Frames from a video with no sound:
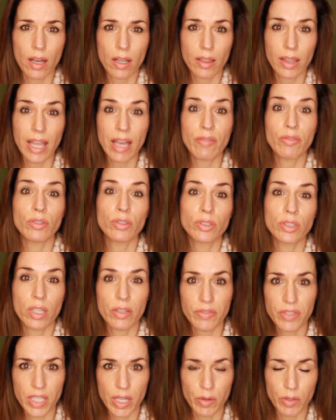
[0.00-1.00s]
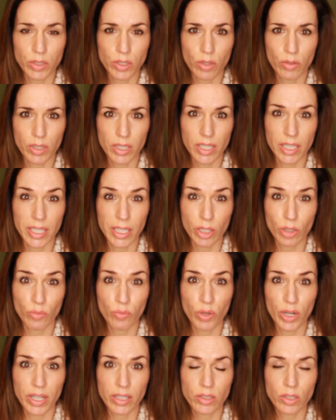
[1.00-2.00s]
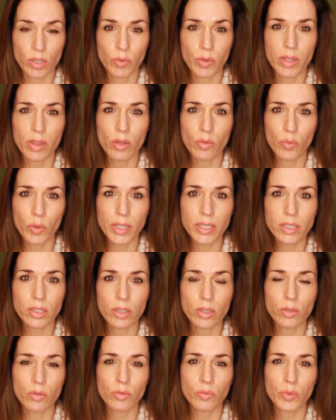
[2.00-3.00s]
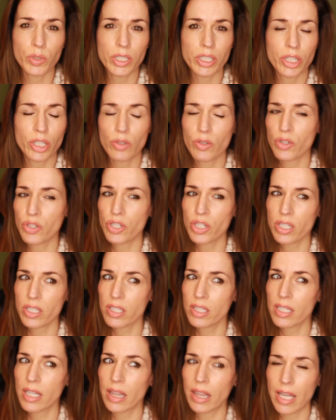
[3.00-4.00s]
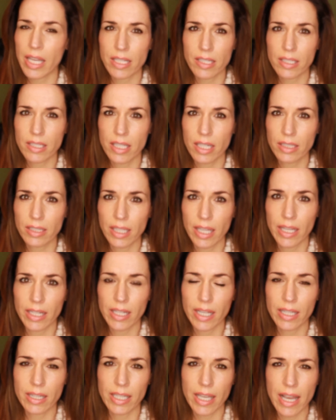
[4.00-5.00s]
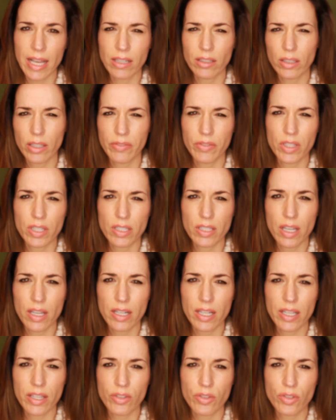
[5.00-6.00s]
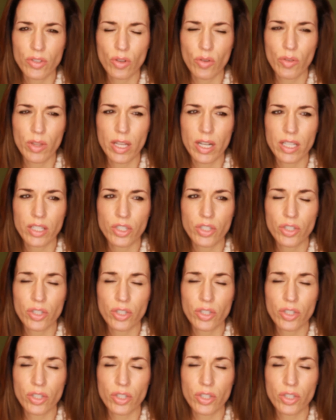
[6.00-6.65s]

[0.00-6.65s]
levels of serotonin in our brain. So in the winter, there's just less sunlight, and the angle of the sun is so that it's